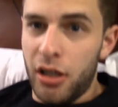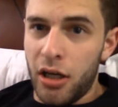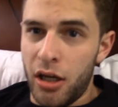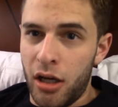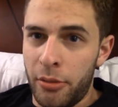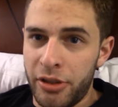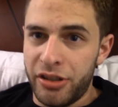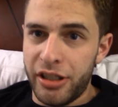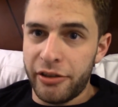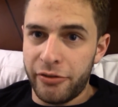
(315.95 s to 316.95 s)
Uh, I'm gonna
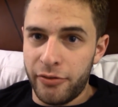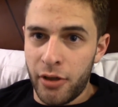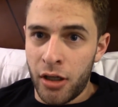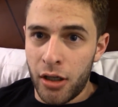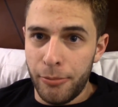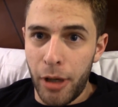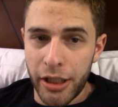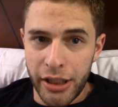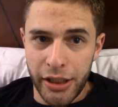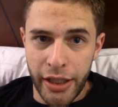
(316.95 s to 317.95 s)
see if uh,
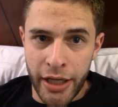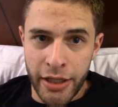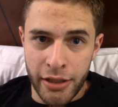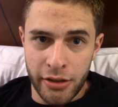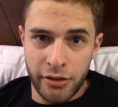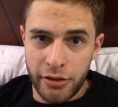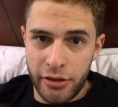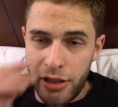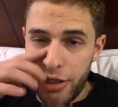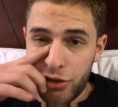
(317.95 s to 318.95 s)
Mikey and
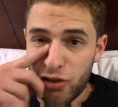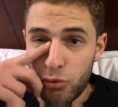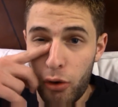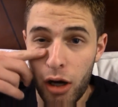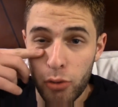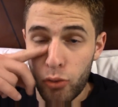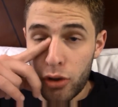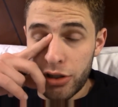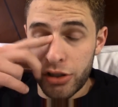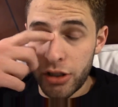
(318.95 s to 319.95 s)
his squad
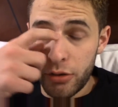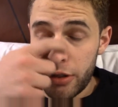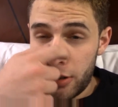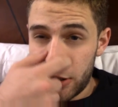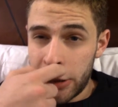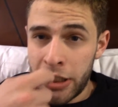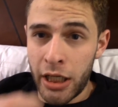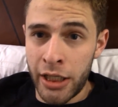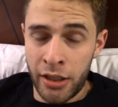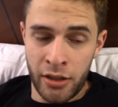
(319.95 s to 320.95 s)
wants to do anything
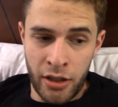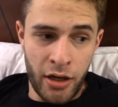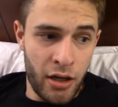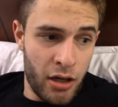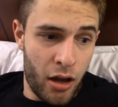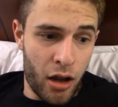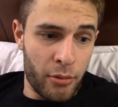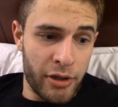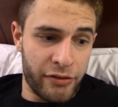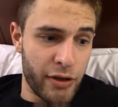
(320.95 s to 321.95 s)
tonight.
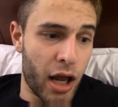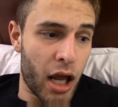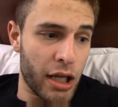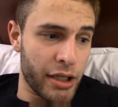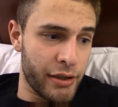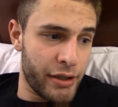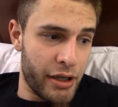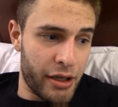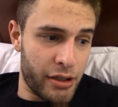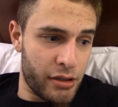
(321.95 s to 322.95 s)
Um, if not,
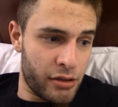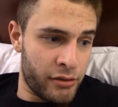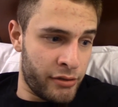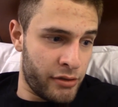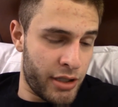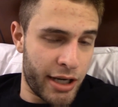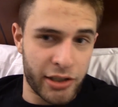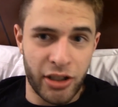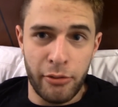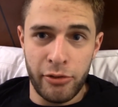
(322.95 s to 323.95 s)
then the
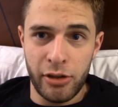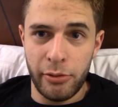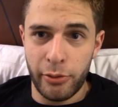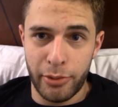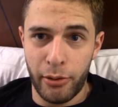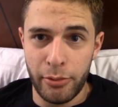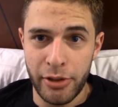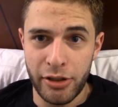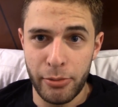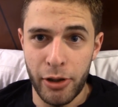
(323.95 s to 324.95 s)
next time you see me will probably
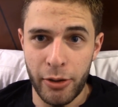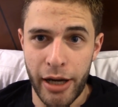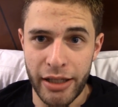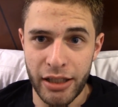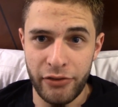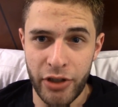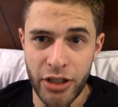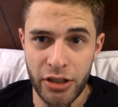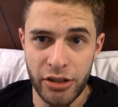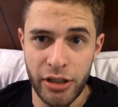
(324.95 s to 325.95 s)
be tomorrow at the
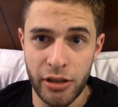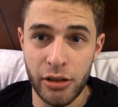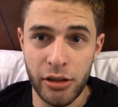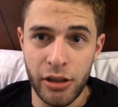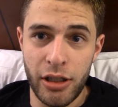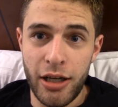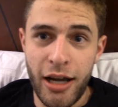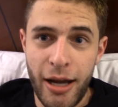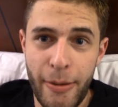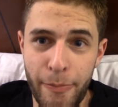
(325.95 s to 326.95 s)
convention center.
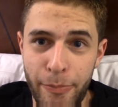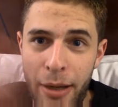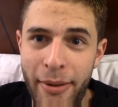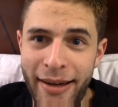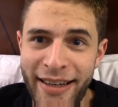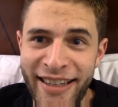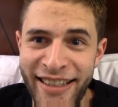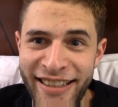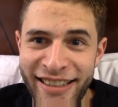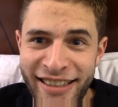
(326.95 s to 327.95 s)
Bye bye.